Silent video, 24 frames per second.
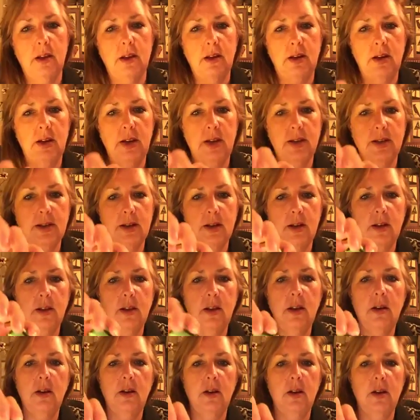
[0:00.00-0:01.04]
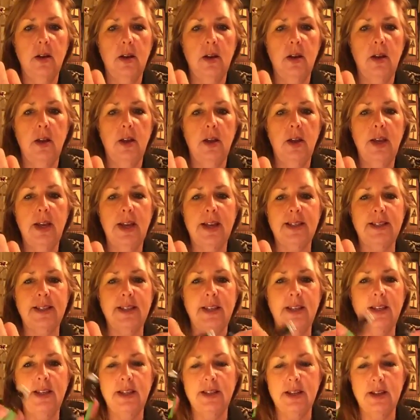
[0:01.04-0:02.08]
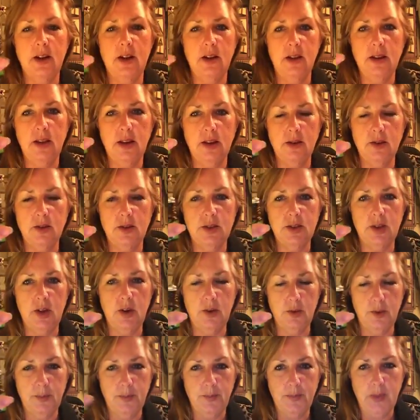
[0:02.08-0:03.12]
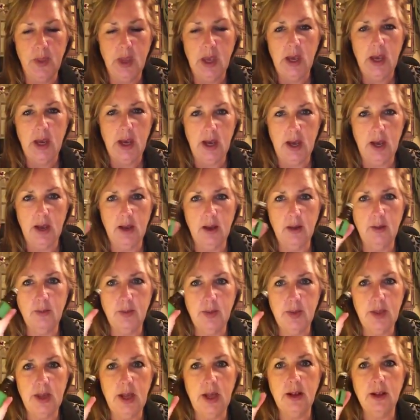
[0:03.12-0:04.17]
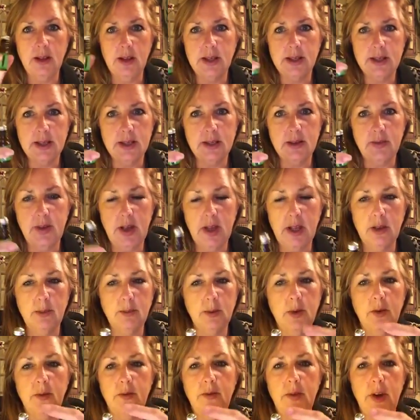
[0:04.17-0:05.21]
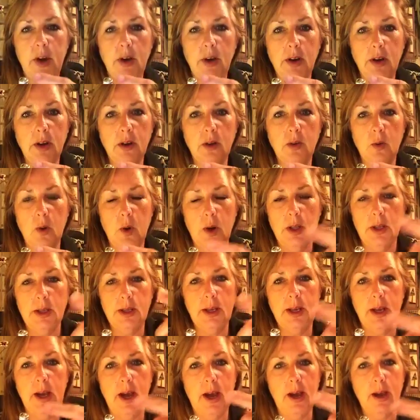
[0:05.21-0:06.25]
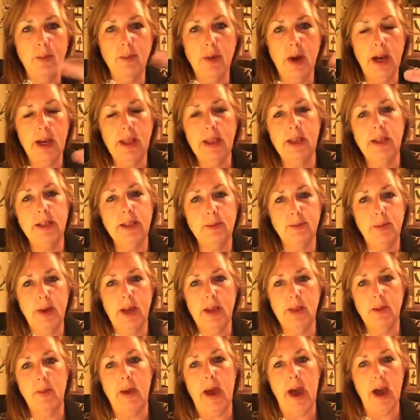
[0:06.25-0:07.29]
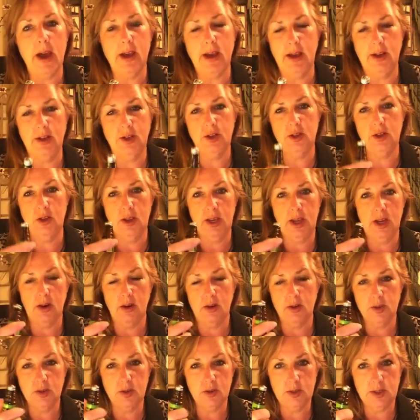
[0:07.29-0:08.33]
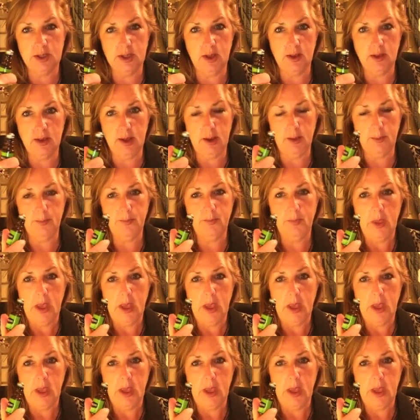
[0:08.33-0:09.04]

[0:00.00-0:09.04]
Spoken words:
Is it on there? Yes, it is on there. So then this is available, very good quality. I buy these by the package, so they also sell them